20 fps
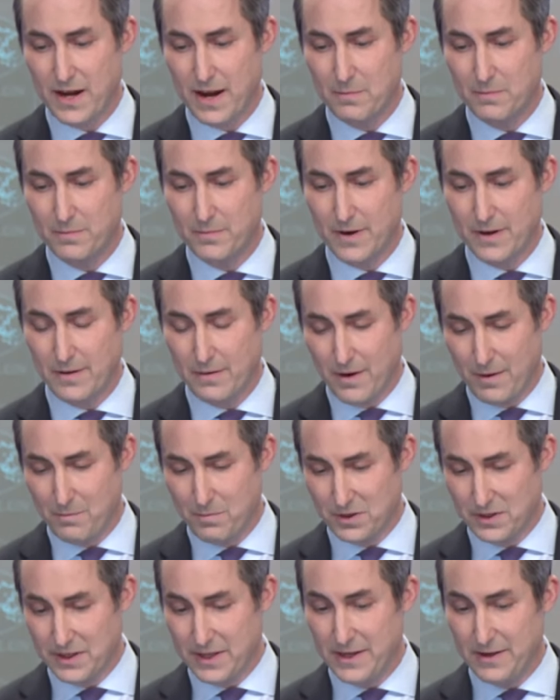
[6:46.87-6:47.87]
I
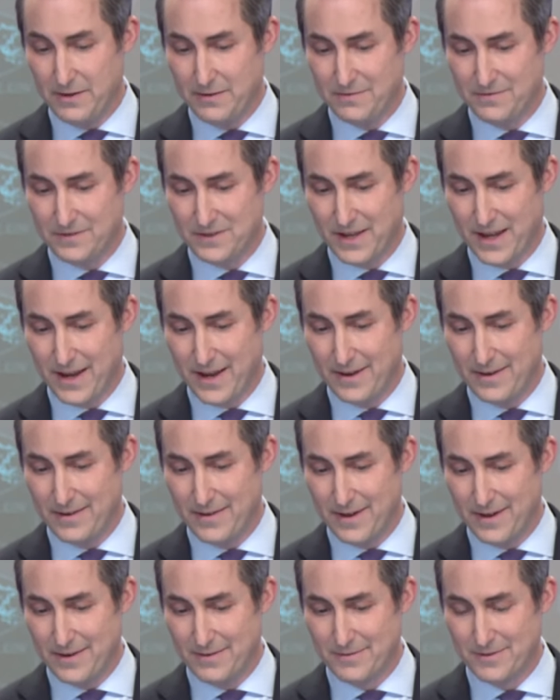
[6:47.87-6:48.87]
believe said
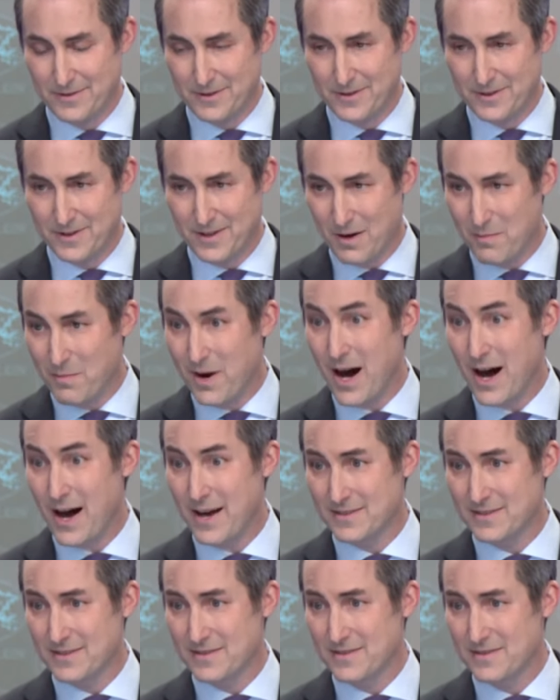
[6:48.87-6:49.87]
that
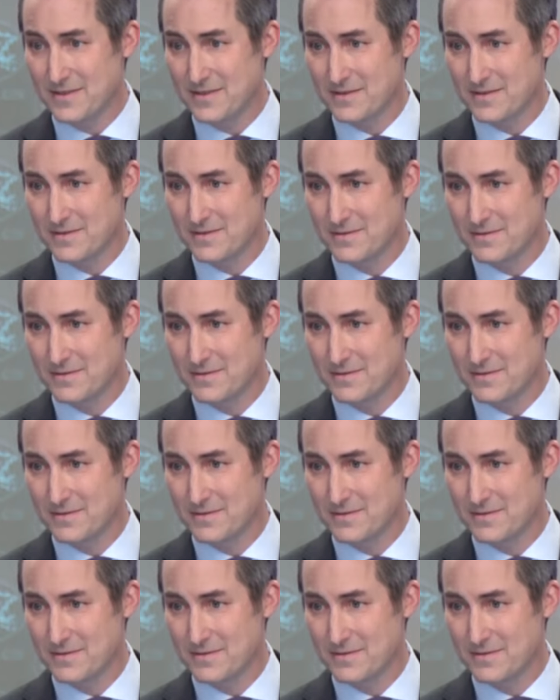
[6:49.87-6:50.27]
Hamas